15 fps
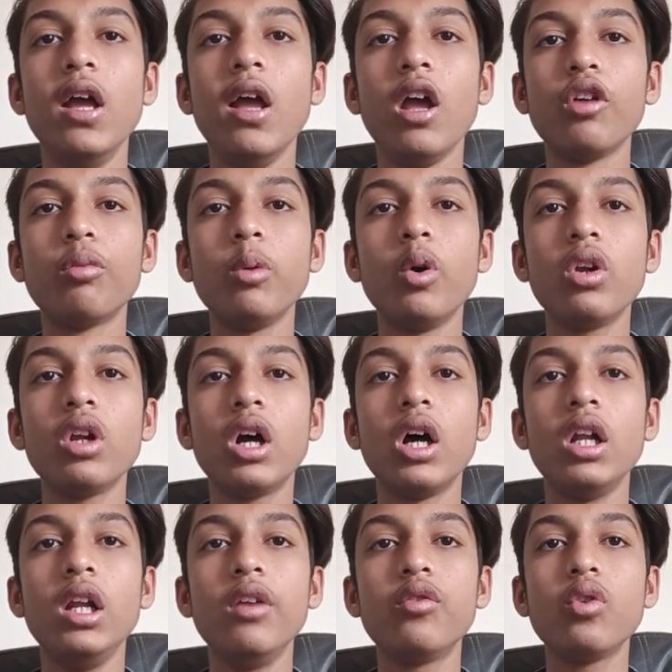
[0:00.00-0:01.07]
Explore
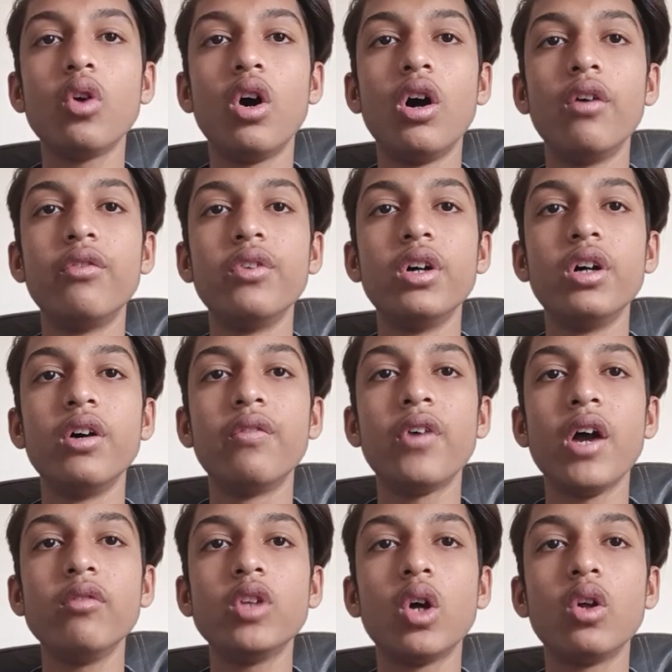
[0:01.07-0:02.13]
a list of
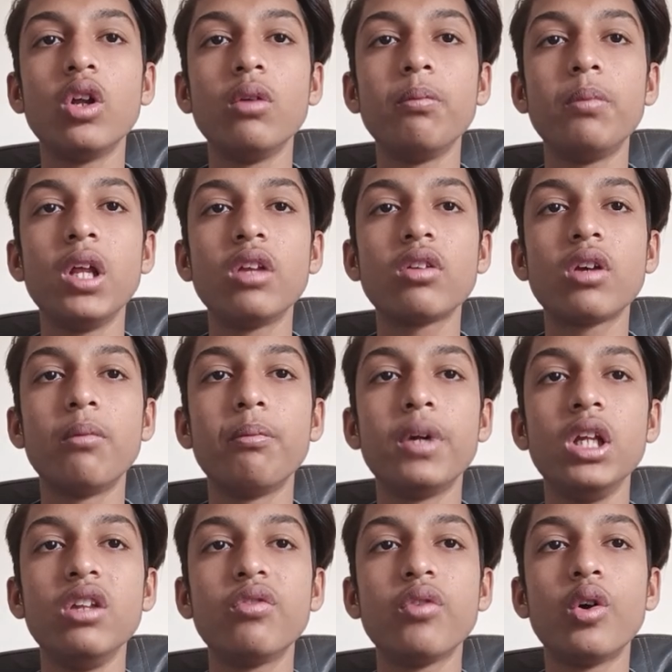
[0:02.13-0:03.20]
5,000 plus
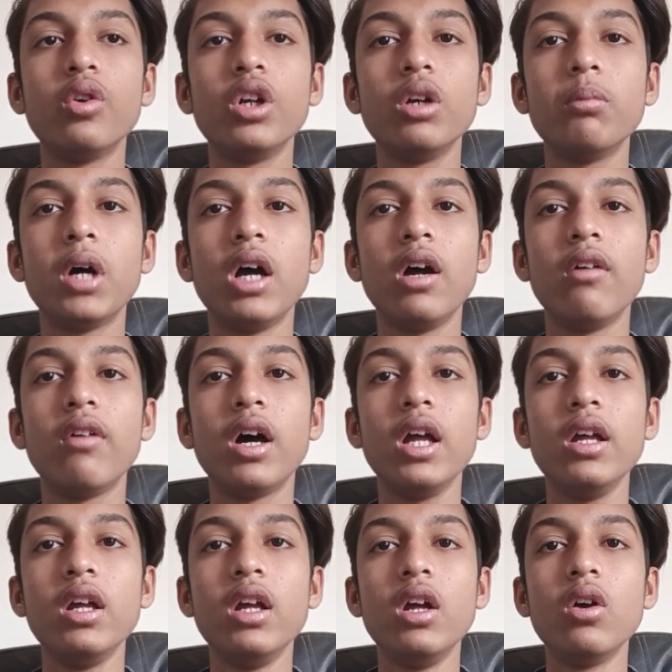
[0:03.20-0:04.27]
companies founded by
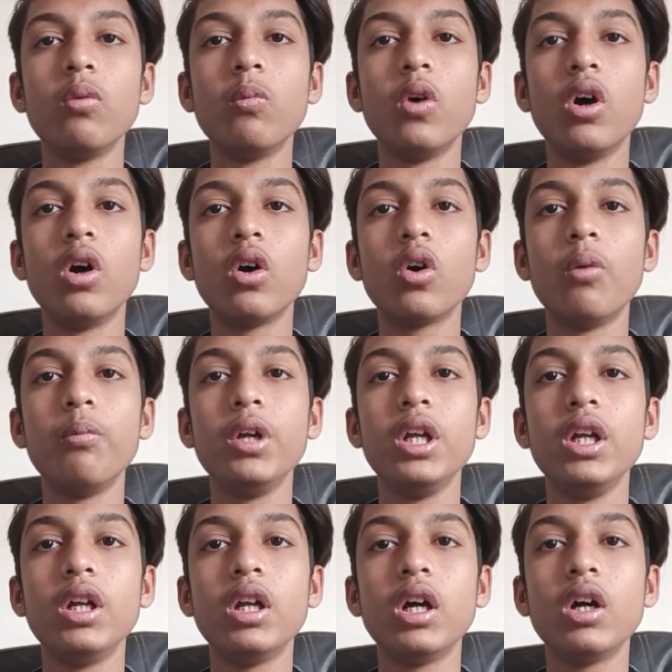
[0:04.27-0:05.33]
Y
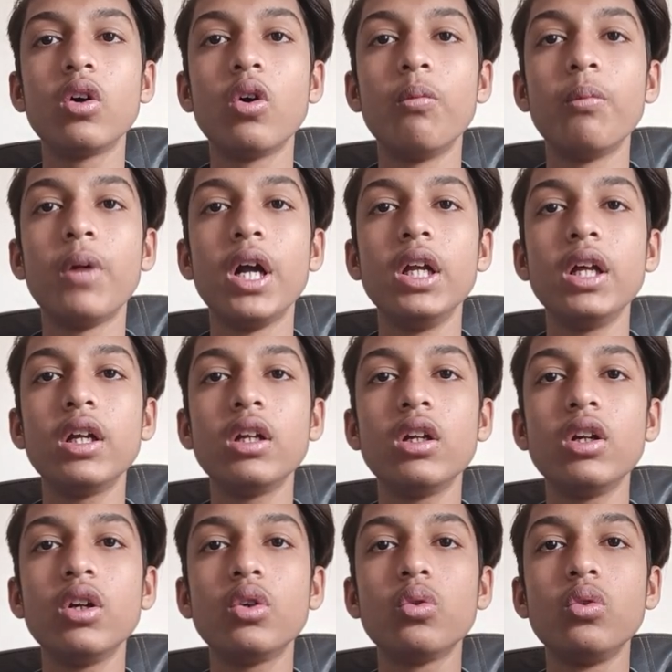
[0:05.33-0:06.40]

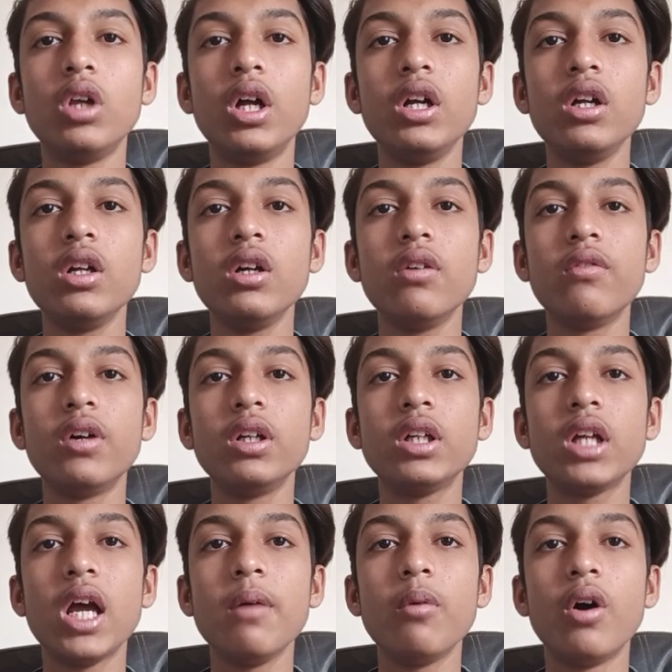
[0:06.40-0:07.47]
Combinator to learn
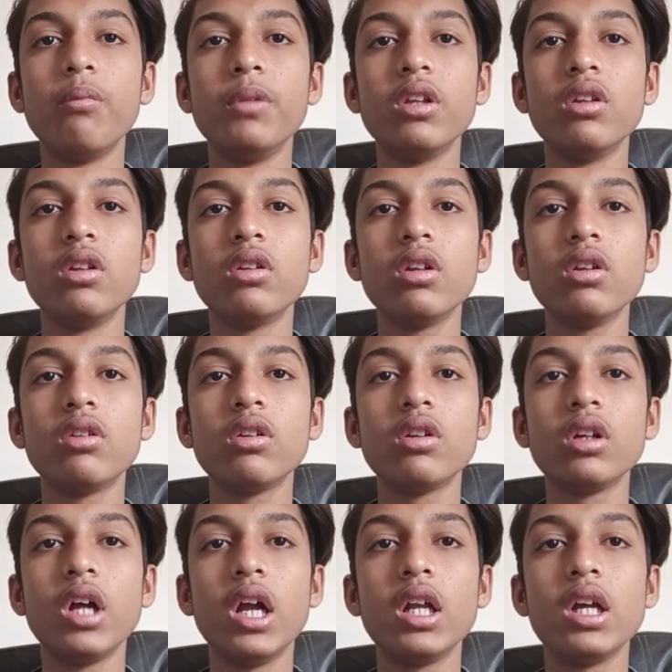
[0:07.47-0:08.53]
what type of businesses
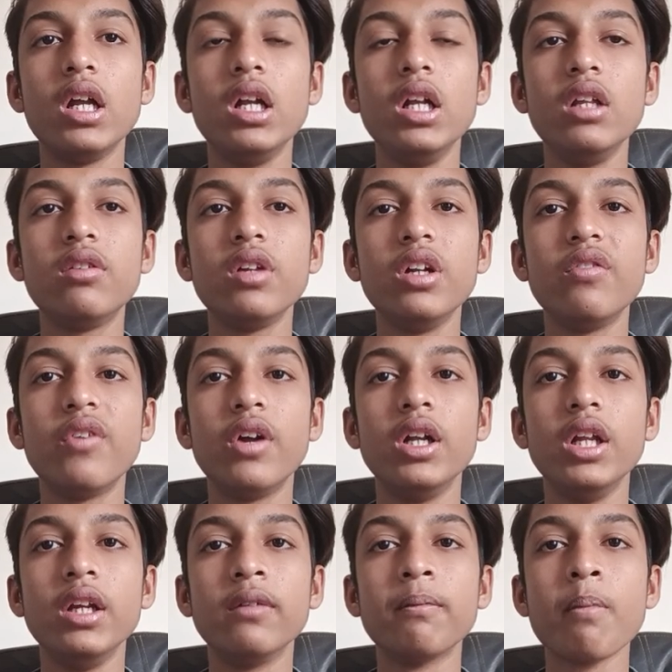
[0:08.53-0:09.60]
get early seed
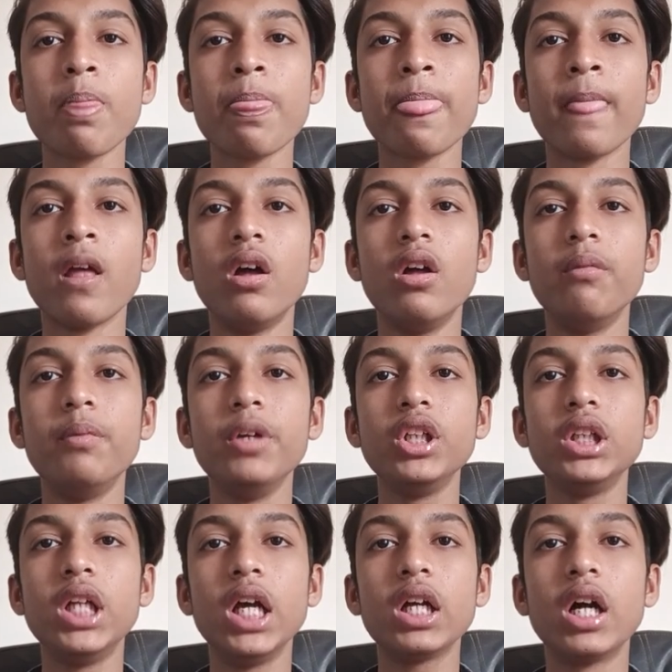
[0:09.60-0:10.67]
funding.
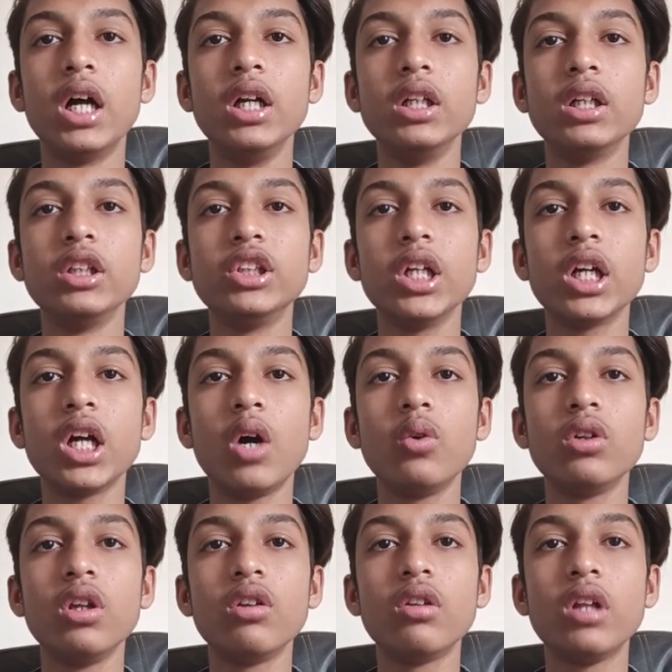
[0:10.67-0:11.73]
Pitch deck hunt. Check
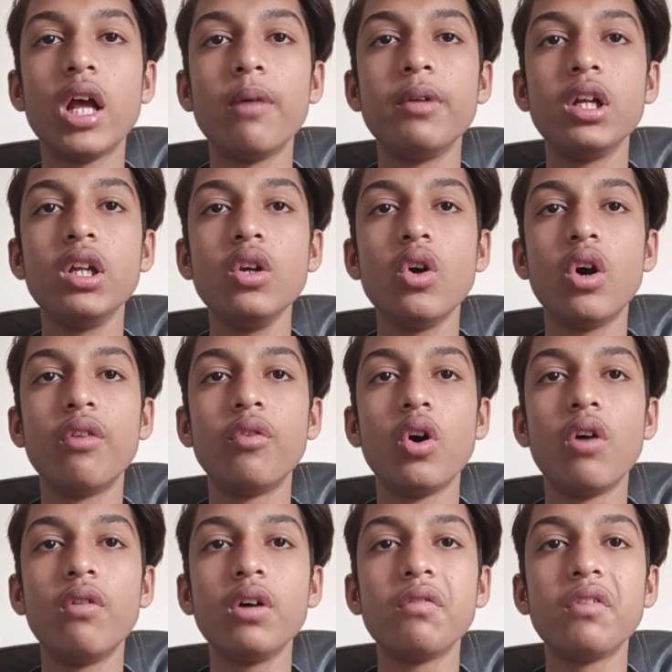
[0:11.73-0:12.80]
out this library of
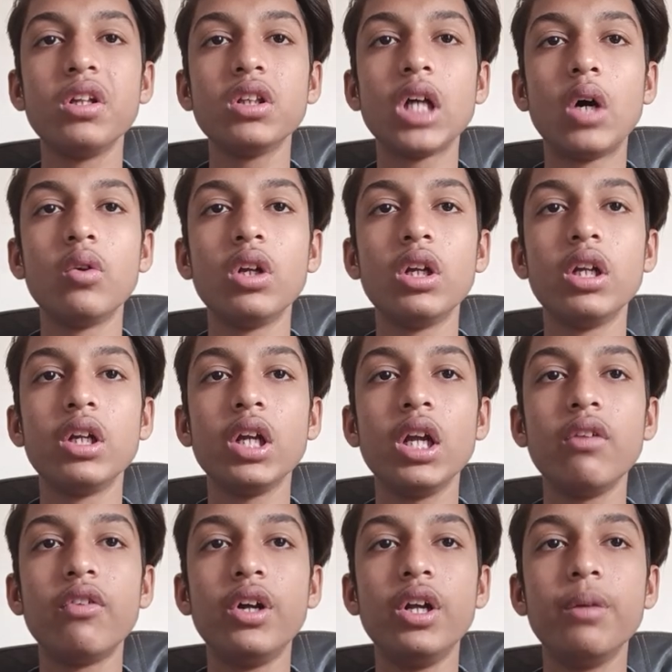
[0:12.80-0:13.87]
over 1,000
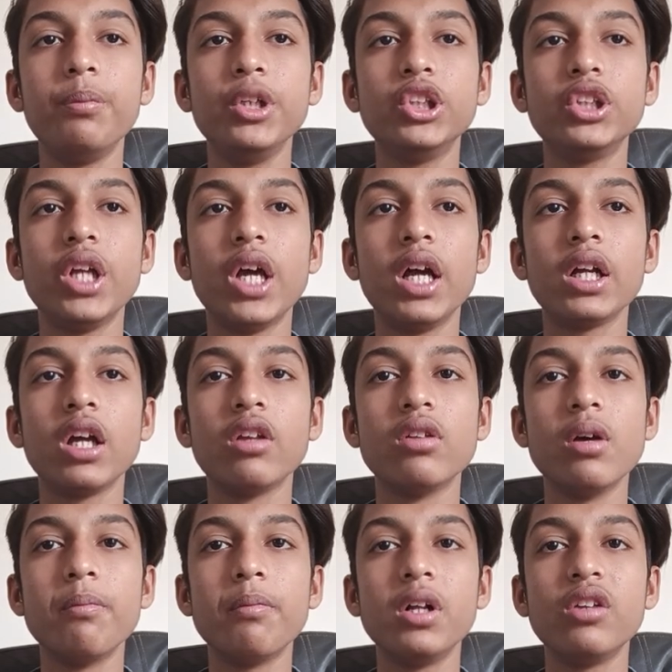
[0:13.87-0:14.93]
real world pitch deck
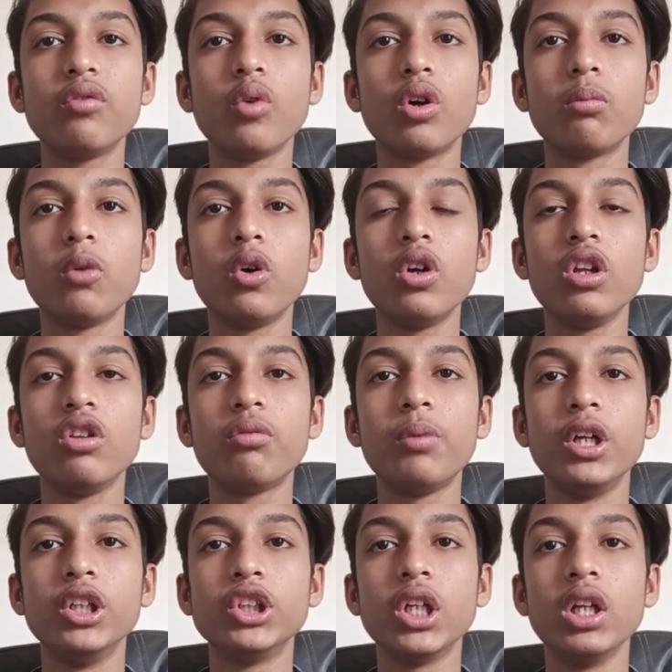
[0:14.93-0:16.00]
examples for more
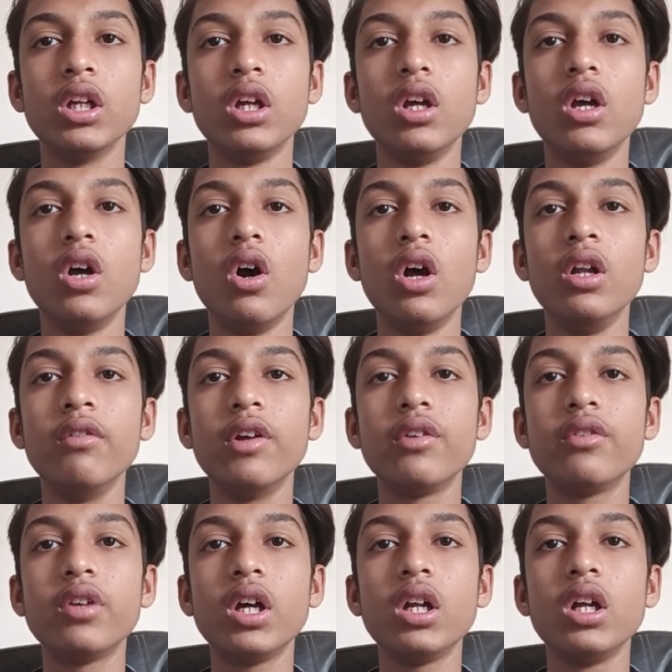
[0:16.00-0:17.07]
inspiration.
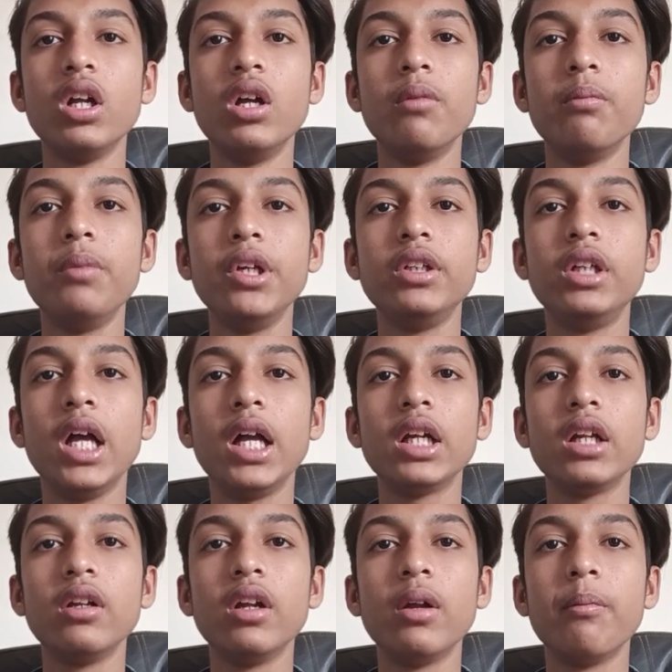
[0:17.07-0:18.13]
Investor pitch
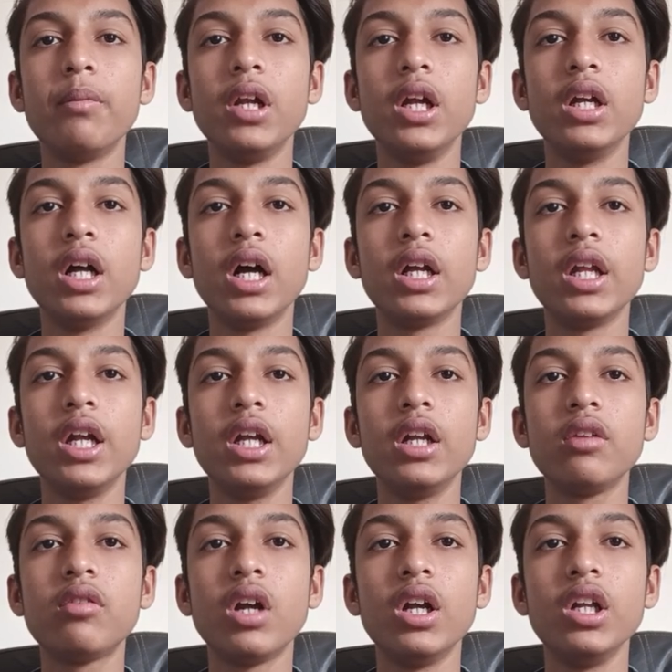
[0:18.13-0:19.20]
deck in template. A
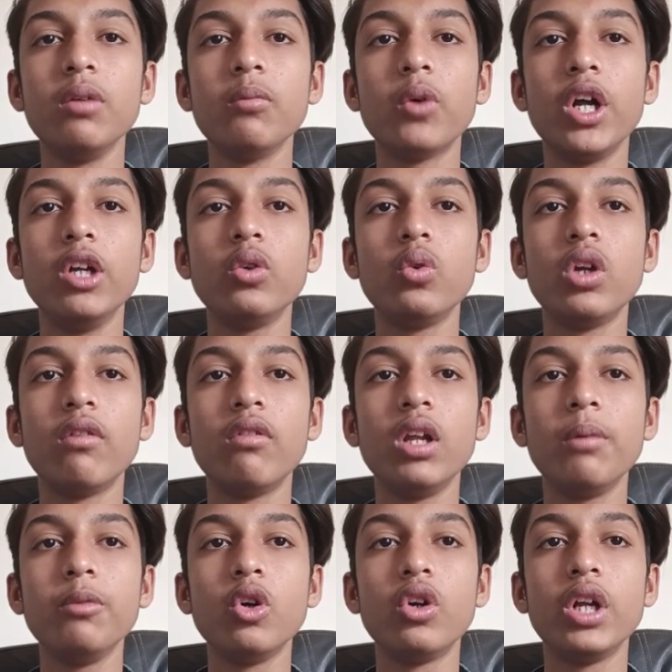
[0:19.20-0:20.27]
great starting point to
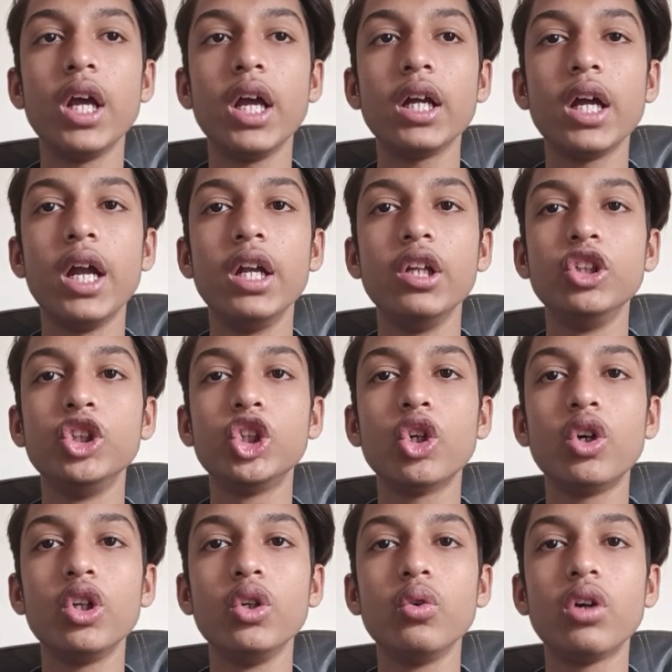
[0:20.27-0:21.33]
develop your deck and
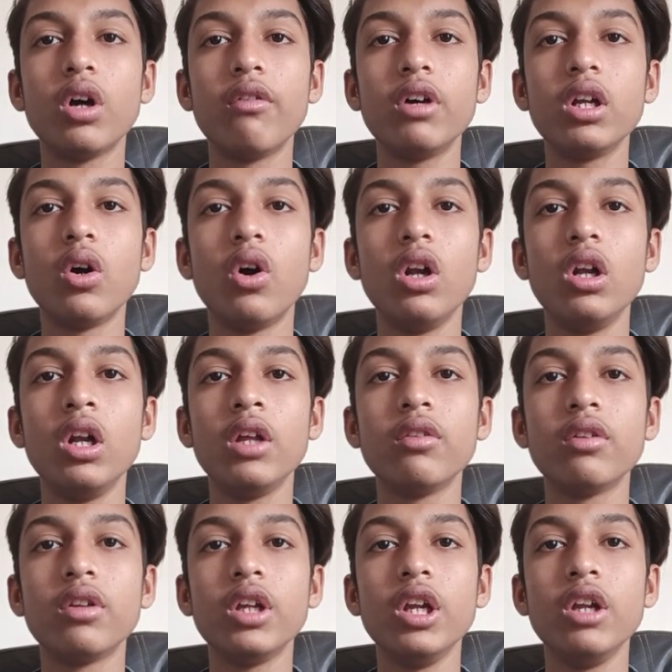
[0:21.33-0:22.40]
ensure you cover all
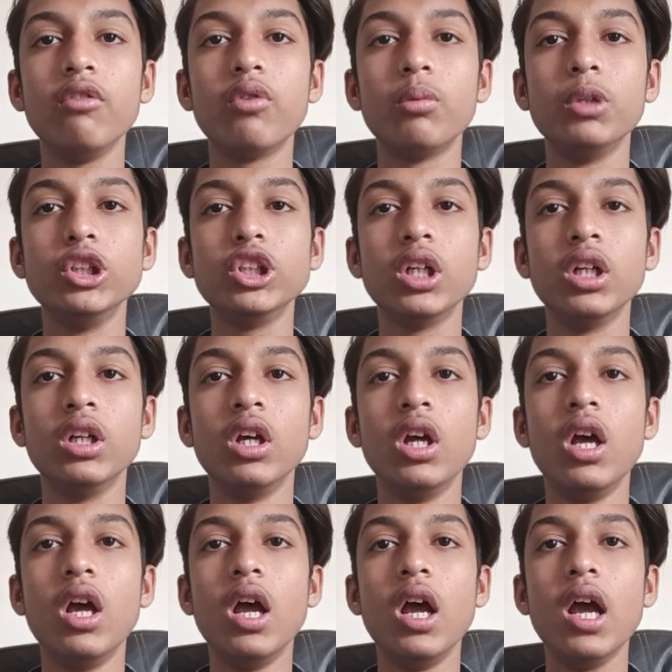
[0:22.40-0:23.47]
necessary information.
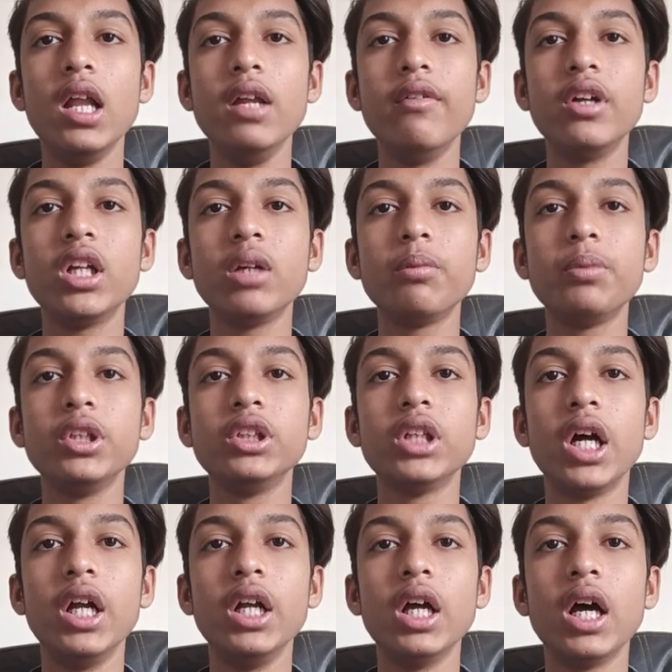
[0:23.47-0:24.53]
Elevator pitch
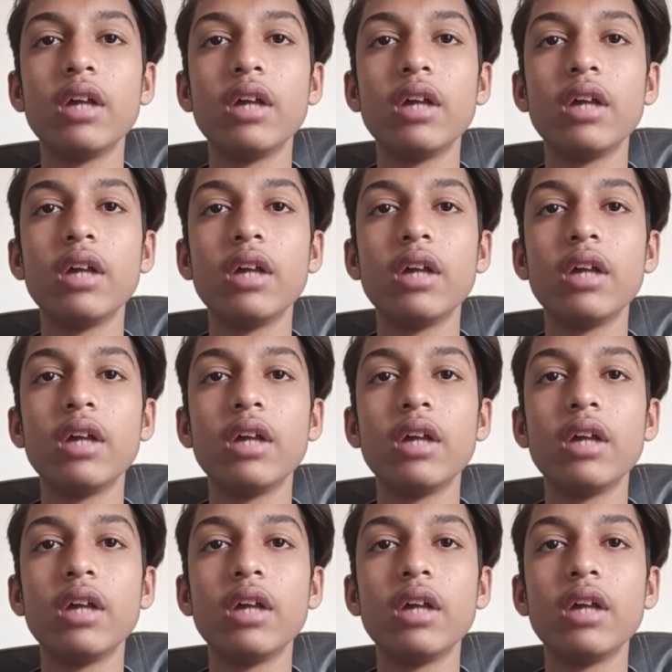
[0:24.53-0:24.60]
guide.